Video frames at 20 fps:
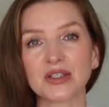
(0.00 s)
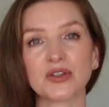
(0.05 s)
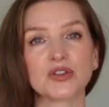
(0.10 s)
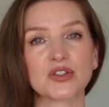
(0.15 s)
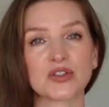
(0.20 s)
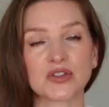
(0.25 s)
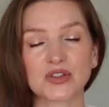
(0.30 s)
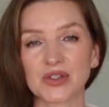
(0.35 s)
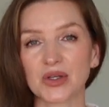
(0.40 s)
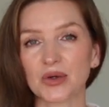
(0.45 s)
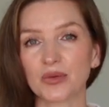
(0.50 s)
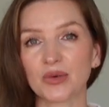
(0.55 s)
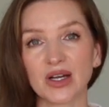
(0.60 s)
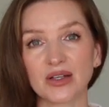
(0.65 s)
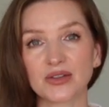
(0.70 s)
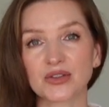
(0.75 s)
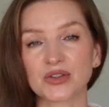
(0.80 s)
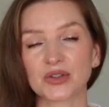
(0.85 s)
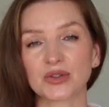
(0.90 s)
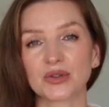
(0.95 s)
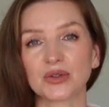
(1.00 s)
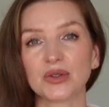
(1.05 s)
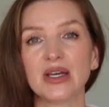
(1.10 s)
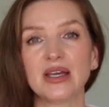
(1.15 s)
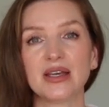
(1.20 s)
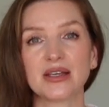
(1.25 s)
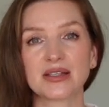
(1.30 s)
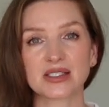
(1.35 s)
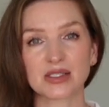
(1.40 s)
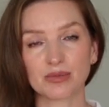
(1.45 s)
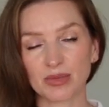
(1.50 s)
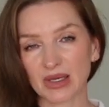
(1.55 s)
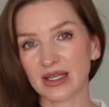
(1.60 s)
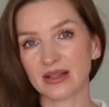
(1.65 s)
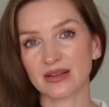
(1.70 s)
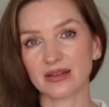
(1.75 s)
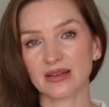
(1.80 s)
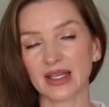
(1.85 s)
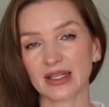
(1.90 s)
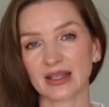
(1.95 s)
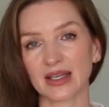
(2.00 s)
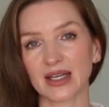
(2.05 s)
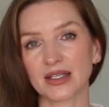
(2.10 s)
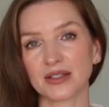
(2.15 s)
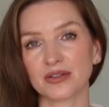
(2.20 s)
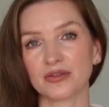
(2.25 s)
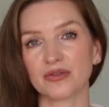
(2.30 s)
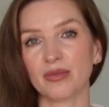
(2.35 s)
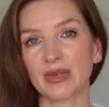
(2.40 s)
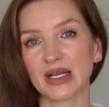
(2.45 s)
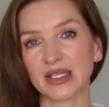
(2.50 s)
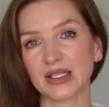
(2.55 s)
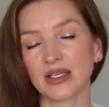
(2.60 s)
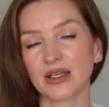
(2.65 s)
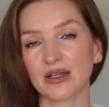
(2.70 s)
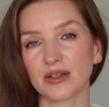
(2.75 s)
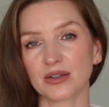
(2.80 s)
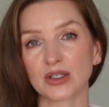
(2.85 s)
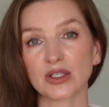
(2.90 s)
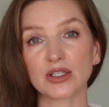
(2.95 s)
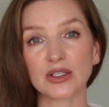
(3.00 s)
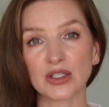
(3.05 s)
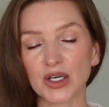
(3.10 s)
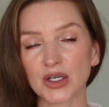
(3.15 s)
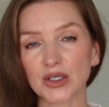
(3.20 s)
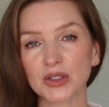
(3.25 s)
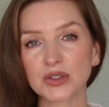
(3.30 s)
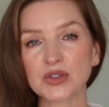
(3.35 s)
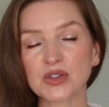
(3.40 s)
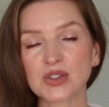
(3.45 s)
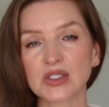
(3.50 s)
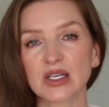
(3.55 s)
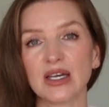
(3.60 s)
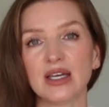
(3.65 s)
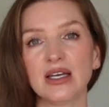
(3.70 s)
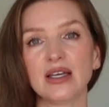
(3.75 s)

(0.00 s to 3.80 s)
you just don't want to spend that kind of money on clothes,